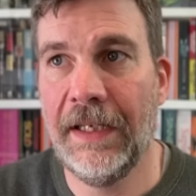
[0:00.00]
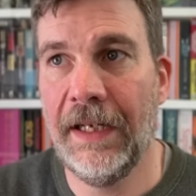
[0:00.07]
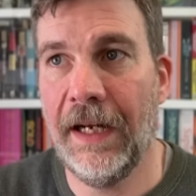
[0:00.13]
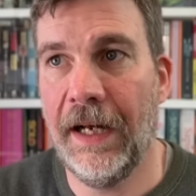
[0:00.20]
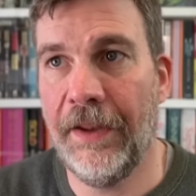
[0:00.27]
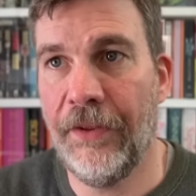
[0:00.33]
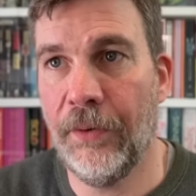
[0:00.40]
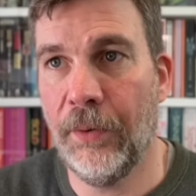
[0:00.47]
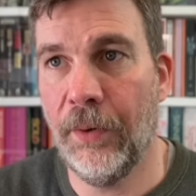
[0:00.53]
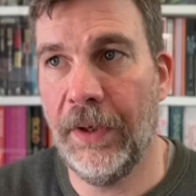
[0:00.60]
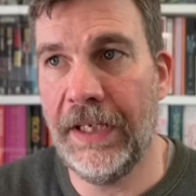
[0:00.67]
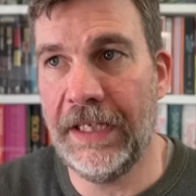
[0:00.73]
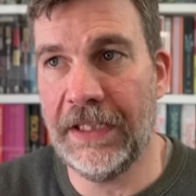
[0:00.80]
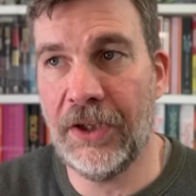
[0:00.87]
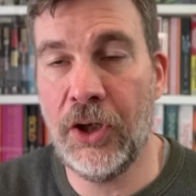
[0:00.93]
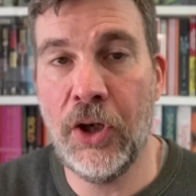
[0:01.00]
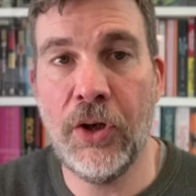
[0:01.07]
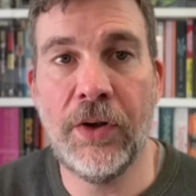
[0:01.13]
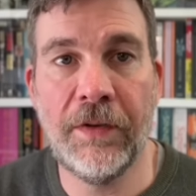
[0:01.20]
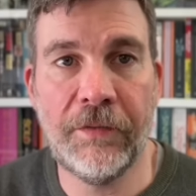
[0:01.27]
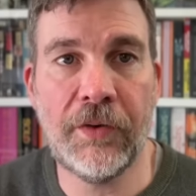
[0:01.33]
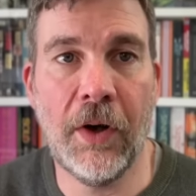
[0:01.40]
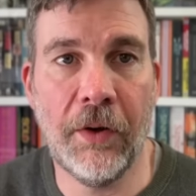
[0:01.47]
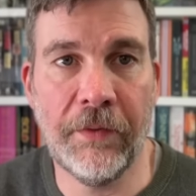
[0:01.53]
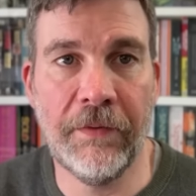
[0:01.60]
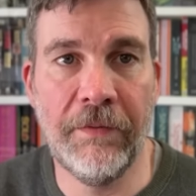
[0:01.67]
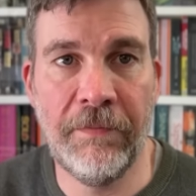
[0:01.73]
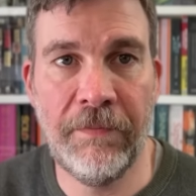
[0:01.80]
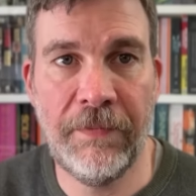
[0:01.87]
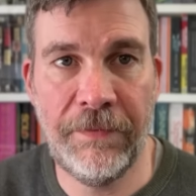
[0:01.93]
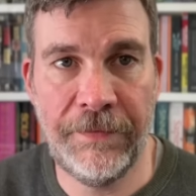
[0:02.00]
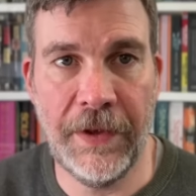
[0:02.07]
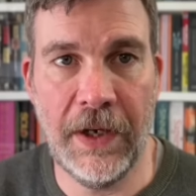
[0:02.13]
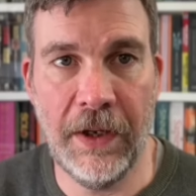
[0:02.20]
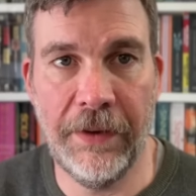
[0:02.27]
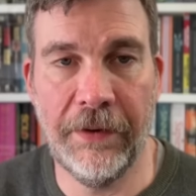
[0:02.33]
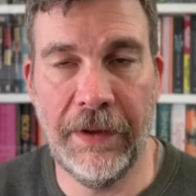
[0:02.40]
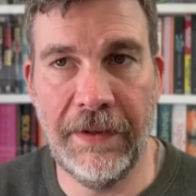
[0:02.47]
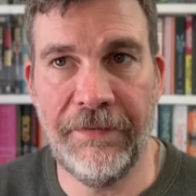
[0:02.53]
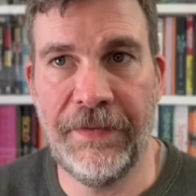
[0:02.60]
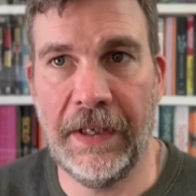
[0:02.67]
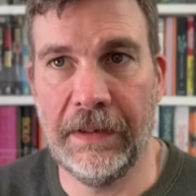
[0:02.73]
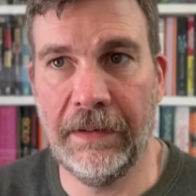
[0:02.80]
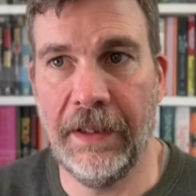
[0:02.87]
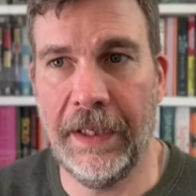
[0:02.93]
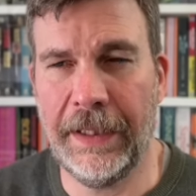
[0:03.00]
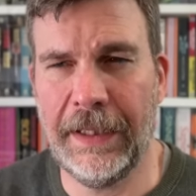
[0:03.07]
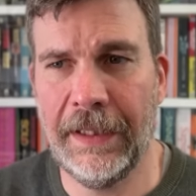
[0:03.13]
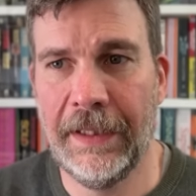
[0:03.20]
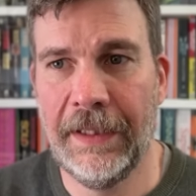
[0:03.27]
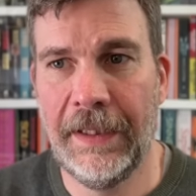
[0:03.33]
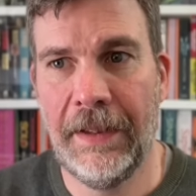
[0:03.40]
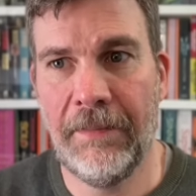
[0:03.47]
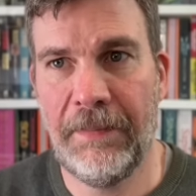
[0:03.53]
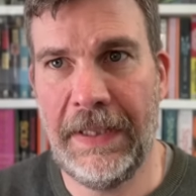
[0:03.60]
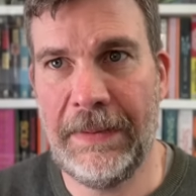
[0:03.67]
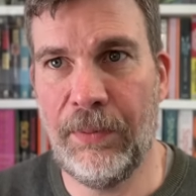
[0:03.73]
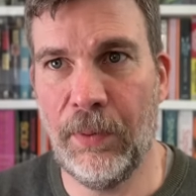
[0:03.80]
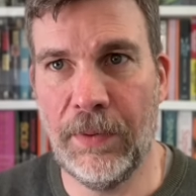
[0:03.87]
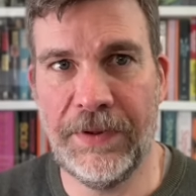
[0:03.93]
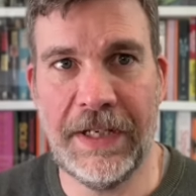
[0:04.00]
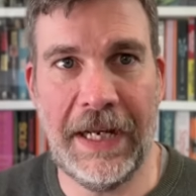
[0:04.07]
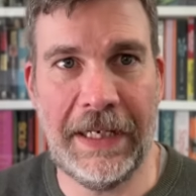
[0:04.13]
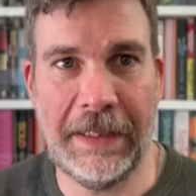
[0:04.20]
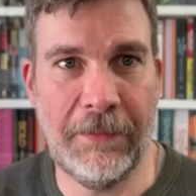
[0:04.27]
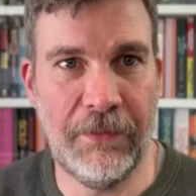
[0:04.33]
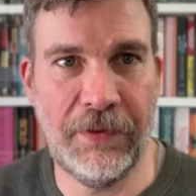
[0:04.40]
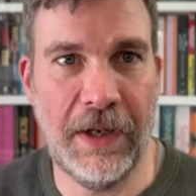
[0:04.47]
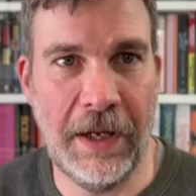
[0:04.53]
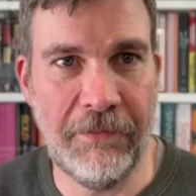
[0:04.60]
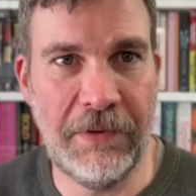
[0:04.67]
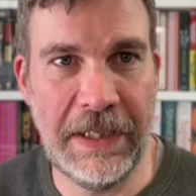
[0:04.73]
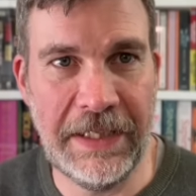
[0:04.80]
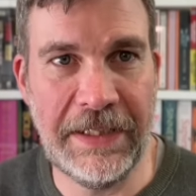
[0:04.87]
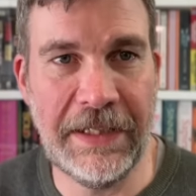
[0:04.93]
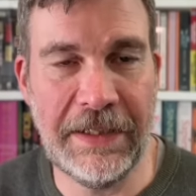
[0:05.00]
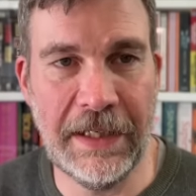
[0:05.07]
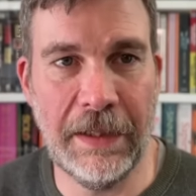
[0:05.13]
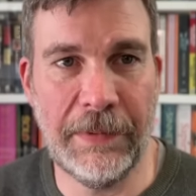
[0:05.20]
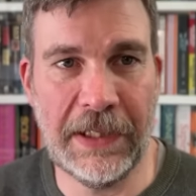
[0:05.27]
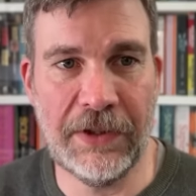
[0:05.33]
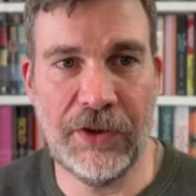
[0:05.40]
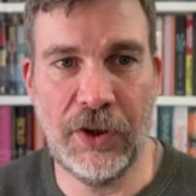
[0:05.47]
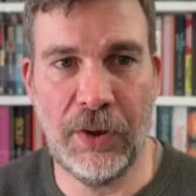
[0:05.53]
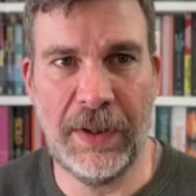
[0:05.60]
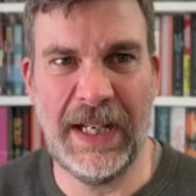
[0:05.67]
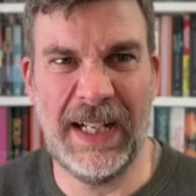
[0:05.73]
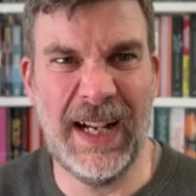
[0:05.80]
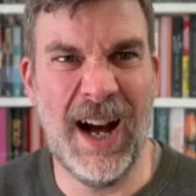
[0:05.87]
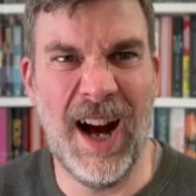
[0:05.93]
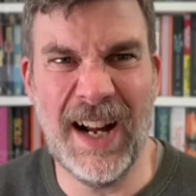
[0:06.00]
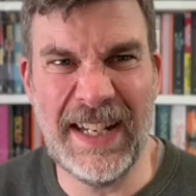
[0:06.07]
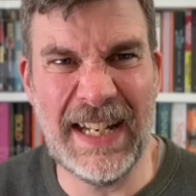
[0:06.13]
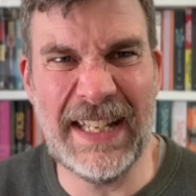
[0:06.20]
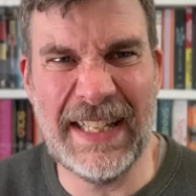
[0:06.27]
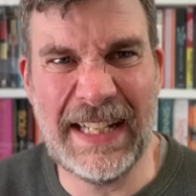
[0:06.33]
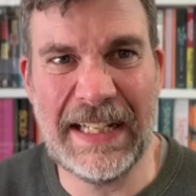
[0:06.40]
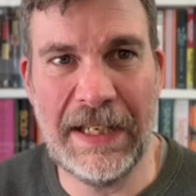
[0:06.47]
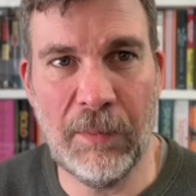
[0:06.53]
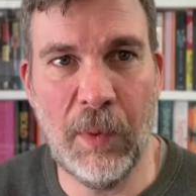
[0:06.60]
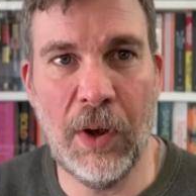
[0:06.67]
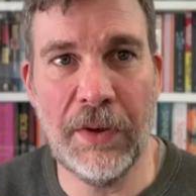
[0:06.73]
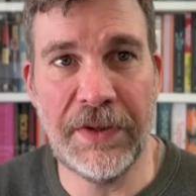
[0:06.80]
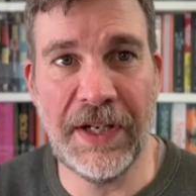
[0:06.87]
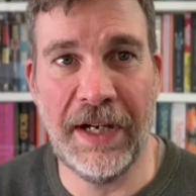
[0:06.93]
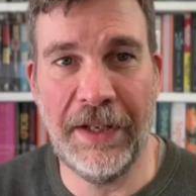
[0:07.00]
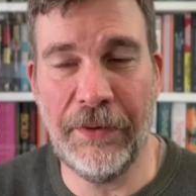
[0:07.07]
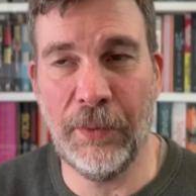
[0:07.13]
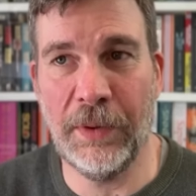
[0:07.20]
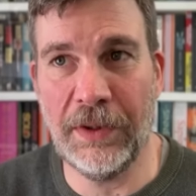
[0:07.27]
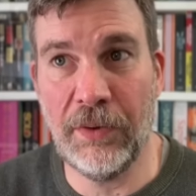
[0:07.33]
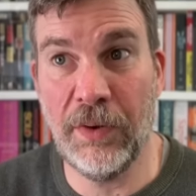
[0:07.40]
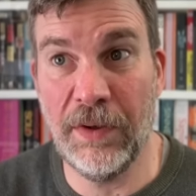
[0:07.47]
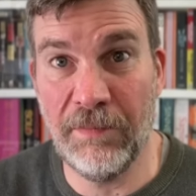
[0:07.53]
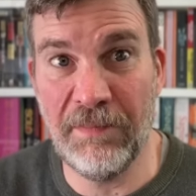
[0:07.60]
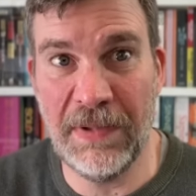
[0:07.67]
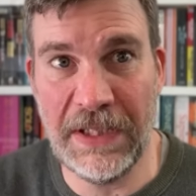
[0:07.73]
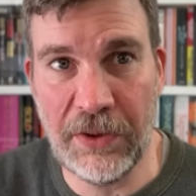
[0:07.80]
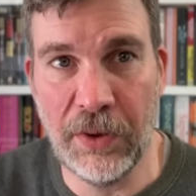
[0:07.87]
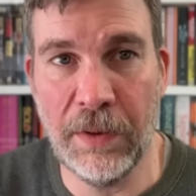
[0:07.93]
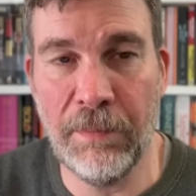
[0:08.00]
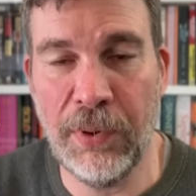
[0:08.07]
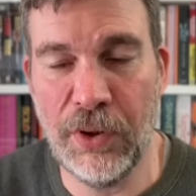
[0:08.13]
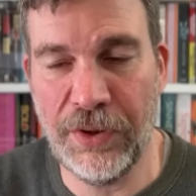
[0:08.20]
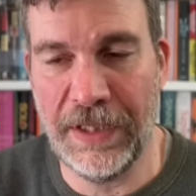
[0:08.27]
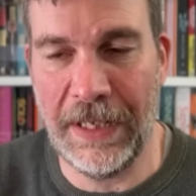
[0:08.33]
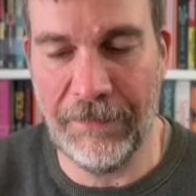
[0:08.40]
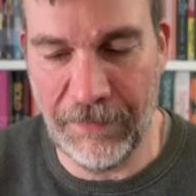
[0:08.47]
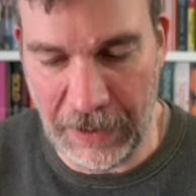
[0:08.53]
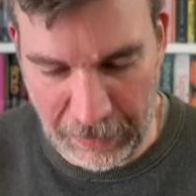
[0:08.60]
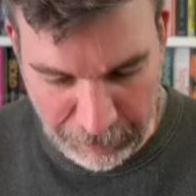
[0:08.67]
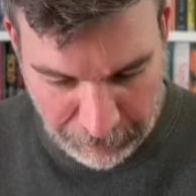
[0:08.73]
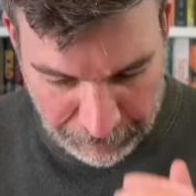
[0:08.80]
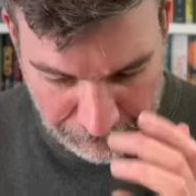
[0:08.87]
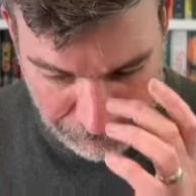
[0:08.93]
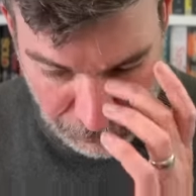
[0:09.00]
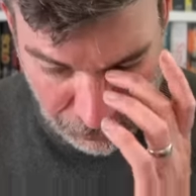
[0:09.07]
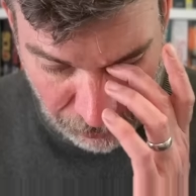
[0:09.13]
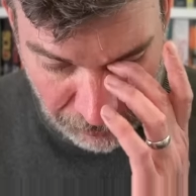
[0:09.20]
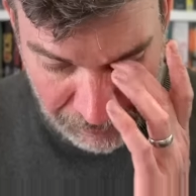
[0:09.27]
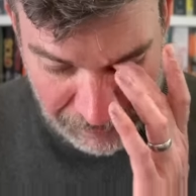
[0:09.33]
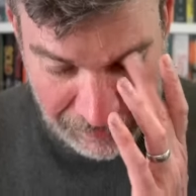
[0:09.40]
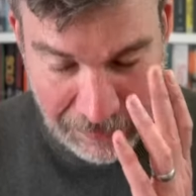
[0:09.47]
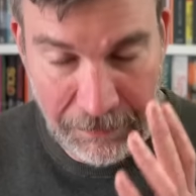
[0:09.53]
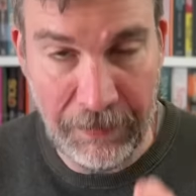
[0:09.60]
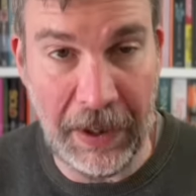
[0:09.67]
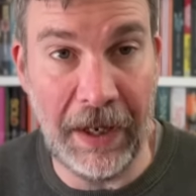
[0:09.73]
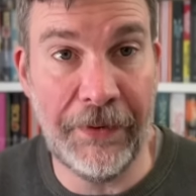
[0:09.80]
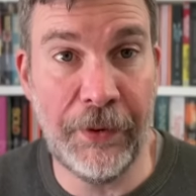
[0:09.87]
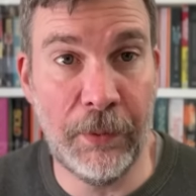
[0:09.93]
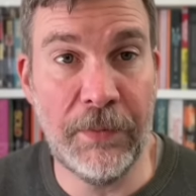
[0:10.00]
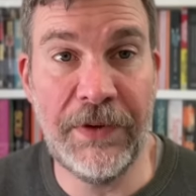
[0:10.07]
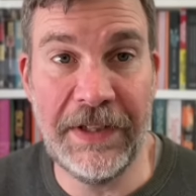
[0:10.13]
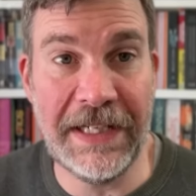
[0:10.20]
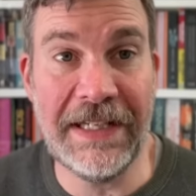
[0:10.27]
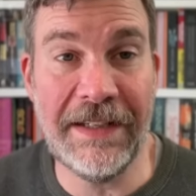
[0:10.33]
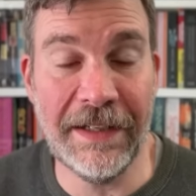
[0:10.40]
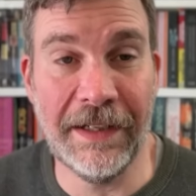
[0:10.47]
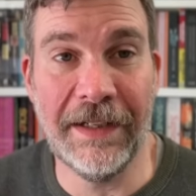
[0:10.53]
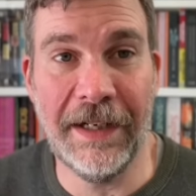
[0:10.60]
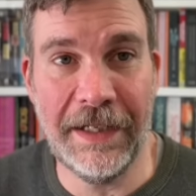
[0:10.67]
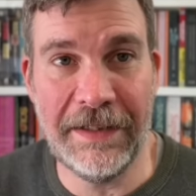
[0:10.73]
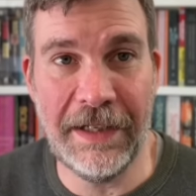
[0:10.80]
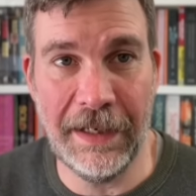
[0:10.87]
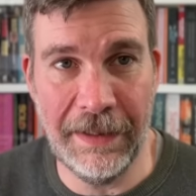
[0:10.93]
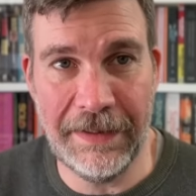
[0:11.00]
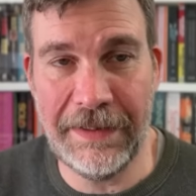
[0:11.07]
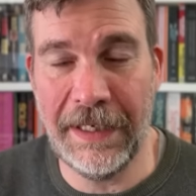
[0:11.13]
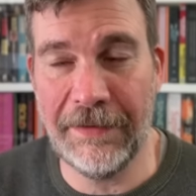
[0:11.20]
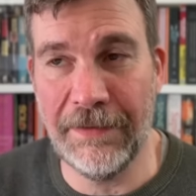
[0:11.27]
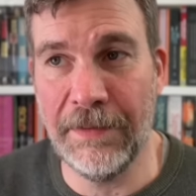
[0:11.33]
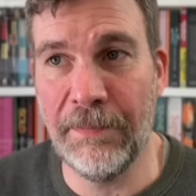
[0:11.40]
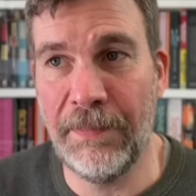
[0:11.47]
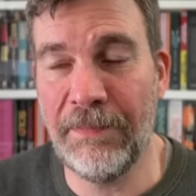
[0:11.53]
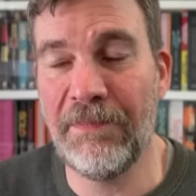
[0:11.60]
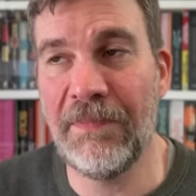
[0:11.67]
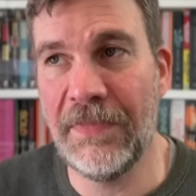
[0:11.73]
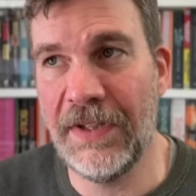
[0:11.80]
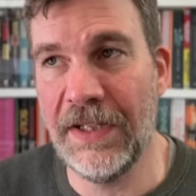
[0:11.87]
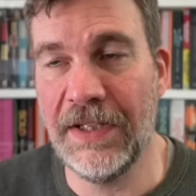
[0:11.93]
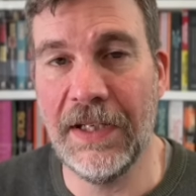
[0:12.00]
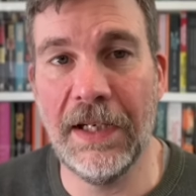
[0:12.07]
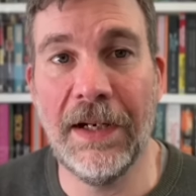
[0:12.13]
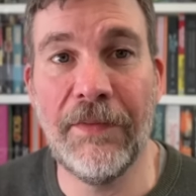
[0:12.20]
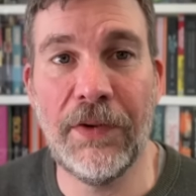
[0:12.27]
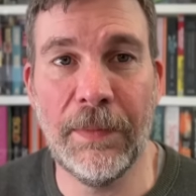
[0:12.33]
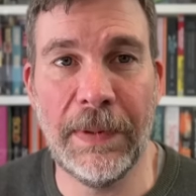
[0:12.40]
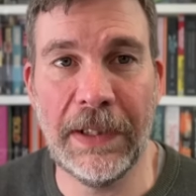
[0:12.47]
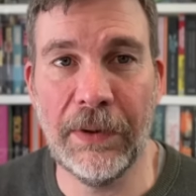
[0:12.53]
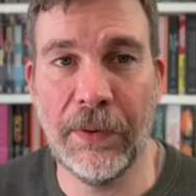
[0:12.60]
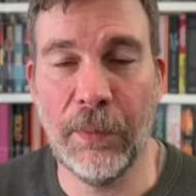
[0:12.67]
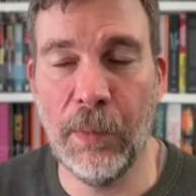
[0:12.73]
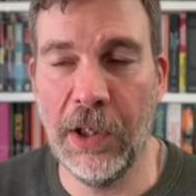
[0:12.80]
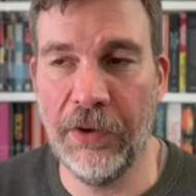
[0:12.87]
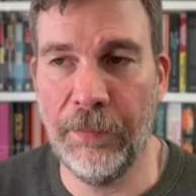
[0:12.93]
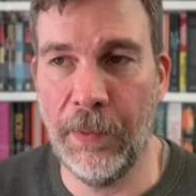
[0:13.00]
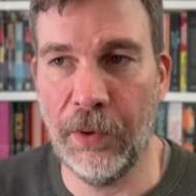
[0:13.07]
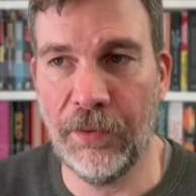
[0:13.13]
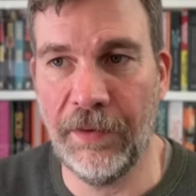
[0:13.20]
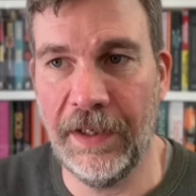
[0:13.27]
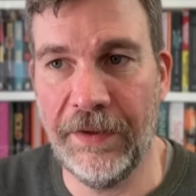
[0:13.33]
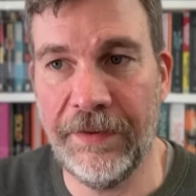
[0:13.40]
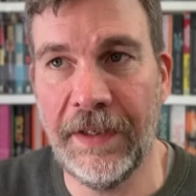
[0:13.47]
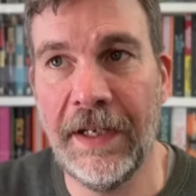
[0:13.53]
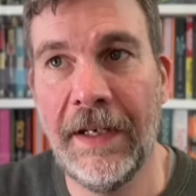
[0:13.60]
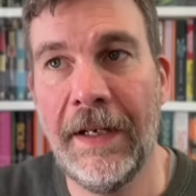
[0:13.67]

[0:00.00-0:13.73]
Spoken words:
I thought it could have gone further. It felt like people were saying it was like really disturbing and shocking. I didn't think it was. I thought he could have pushed the envelope a bit more. But I thought it was decent and doesn't deserve to be on a worst books list.